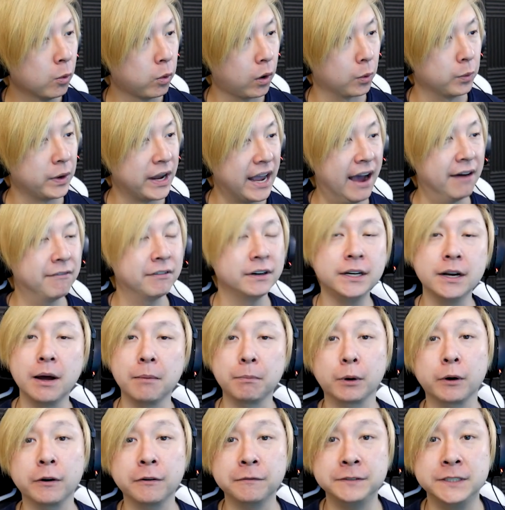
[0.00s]
where we have a
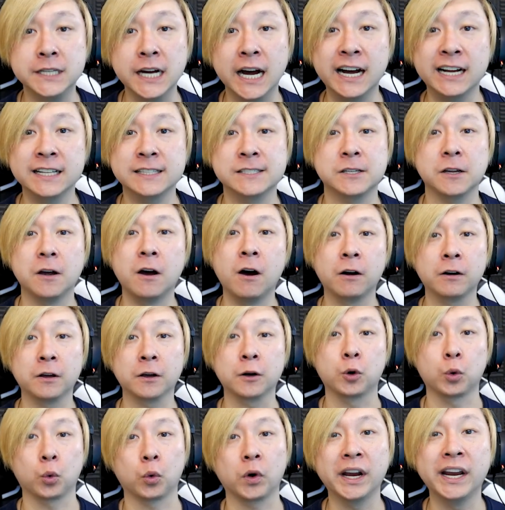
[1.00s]
number of dots on a
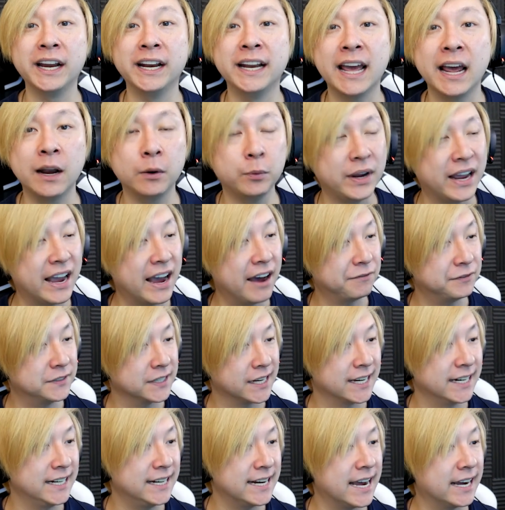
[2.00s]
grid, and we have to
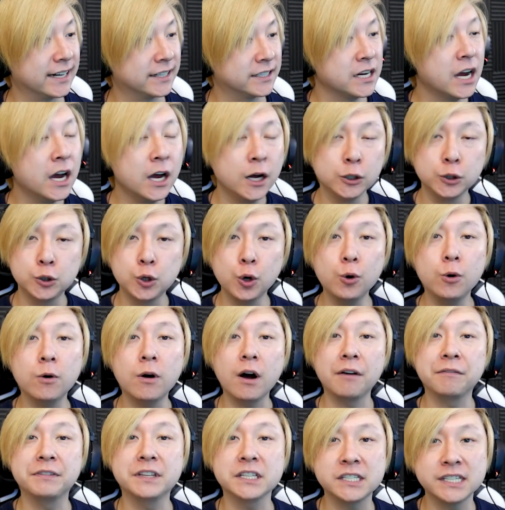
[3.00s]
connect two
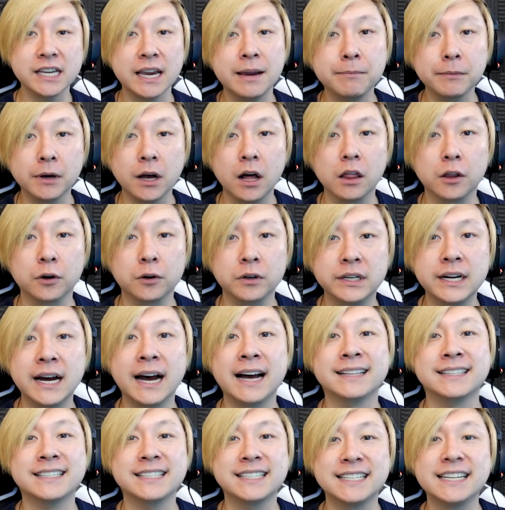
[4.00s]
of the same color
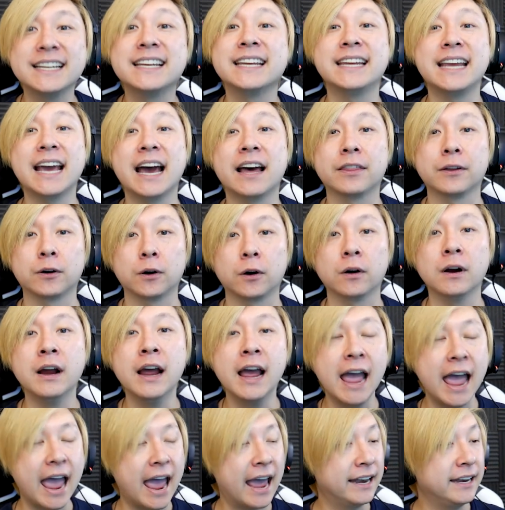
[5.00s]
dots together
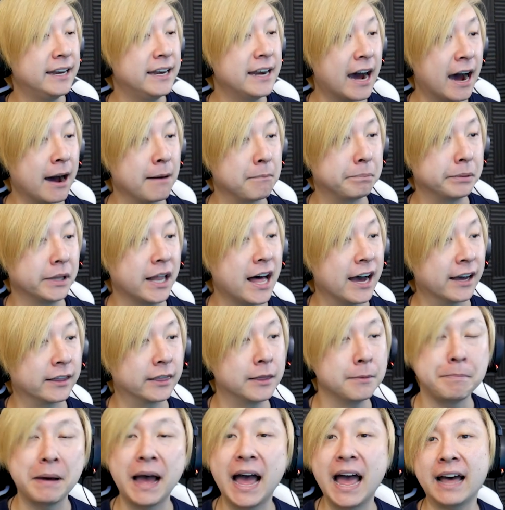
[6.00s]
and not block
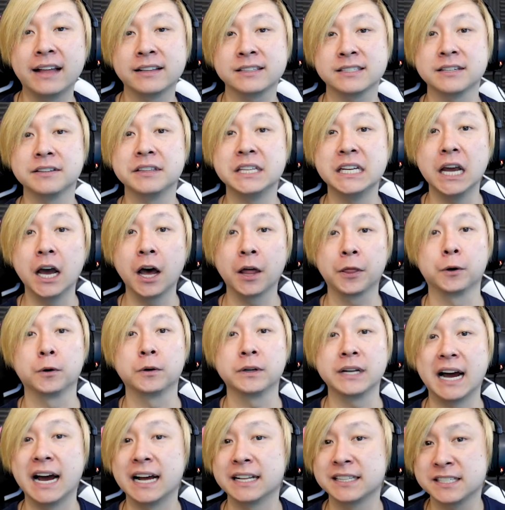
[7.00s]
the paths of the other
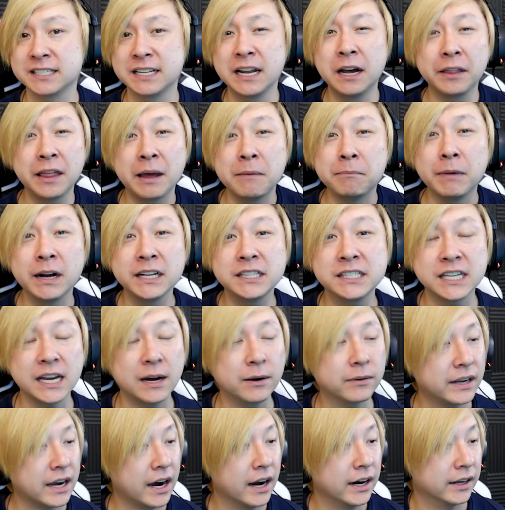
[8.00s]
dots. Now that might
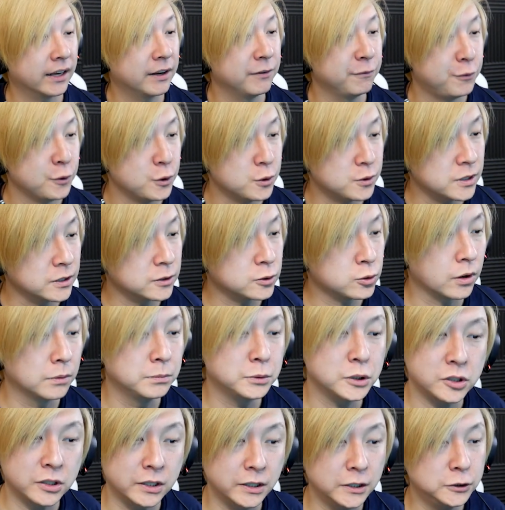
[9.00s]
sound kind of confusing, so I'm
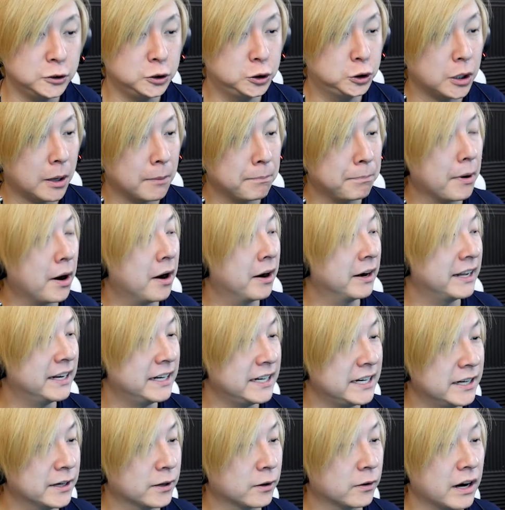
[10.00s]
just gonna jump on
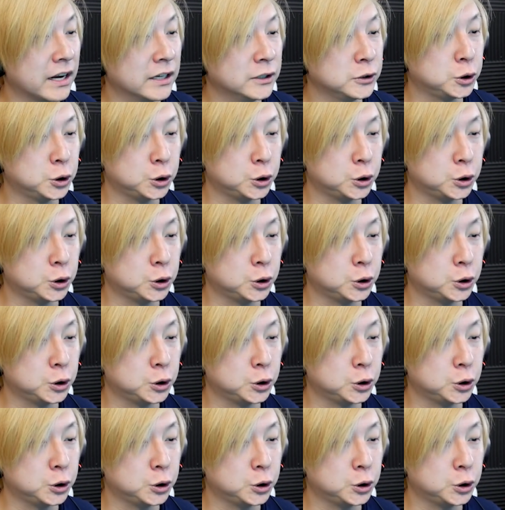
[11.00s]
in here and